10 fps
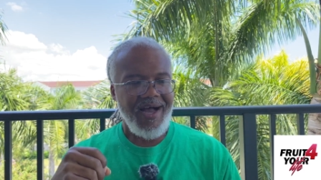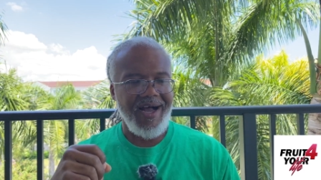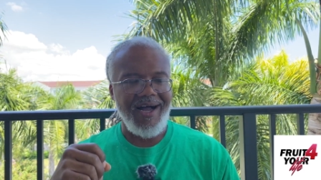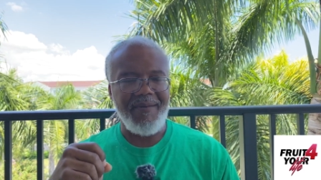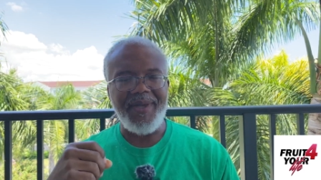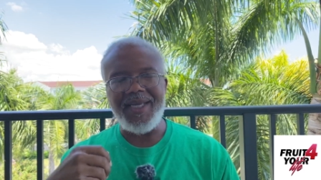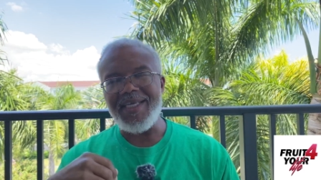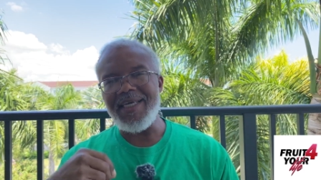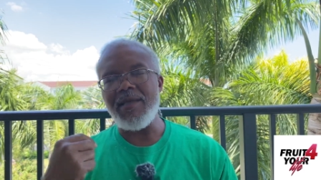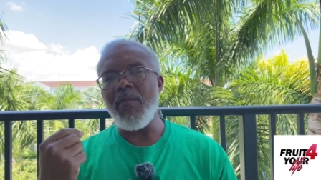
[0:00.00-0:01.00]
Um, and
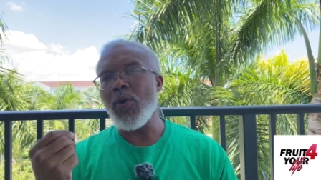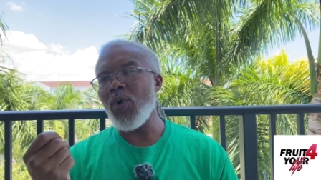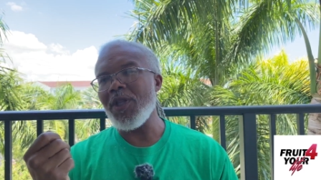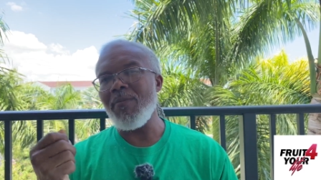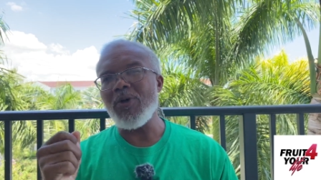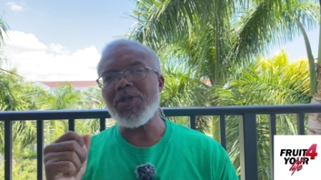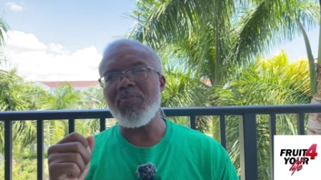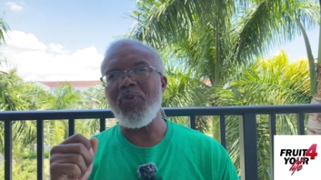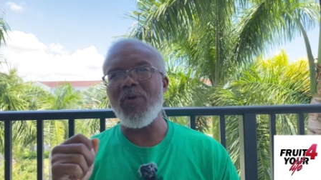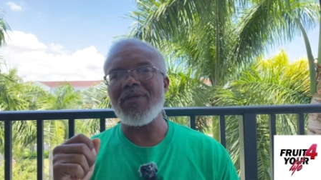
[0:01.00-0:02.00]
again, the one of the most
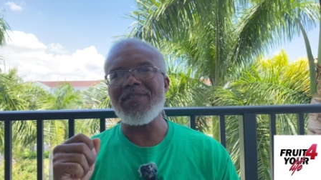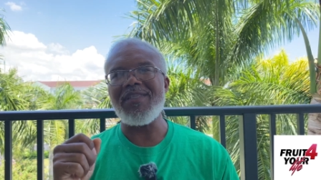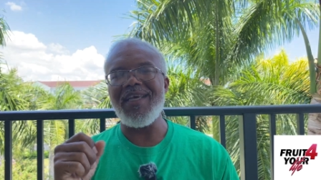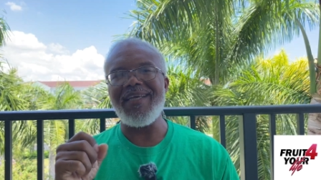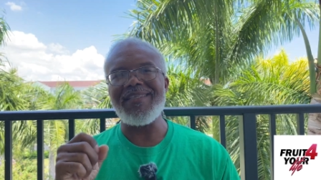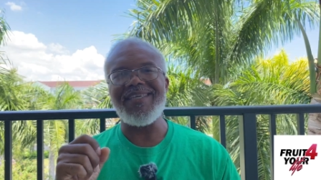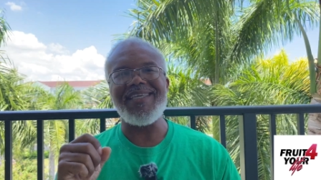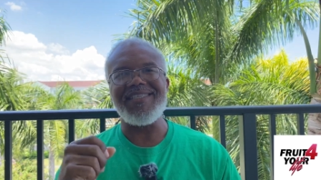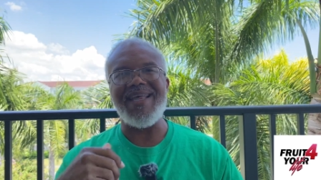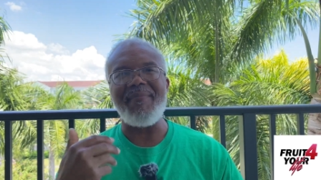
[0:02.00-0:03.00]
important things
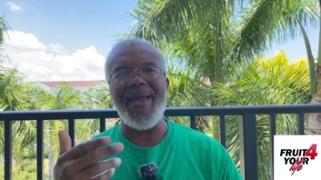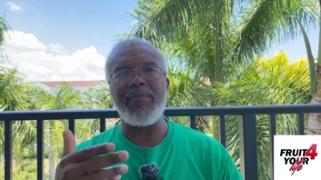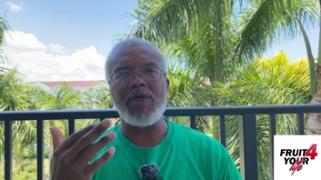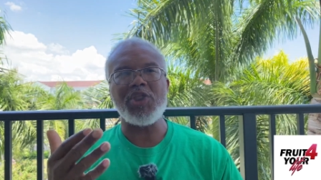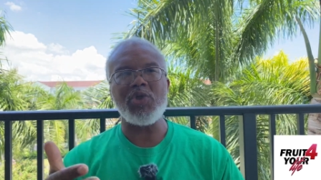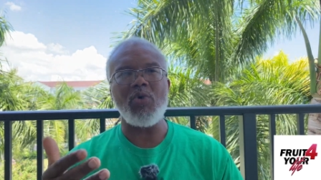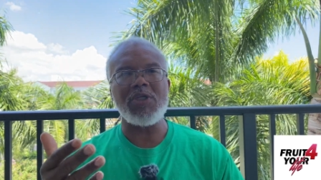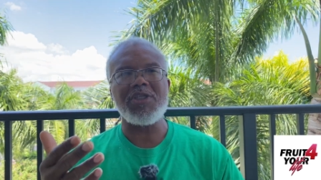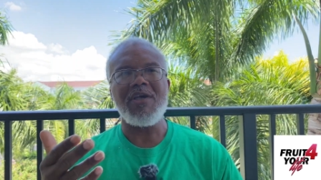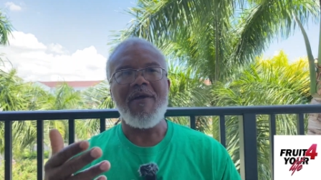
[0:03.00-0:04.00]
is, is I'm able to
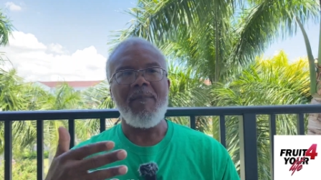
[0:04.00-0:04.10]
source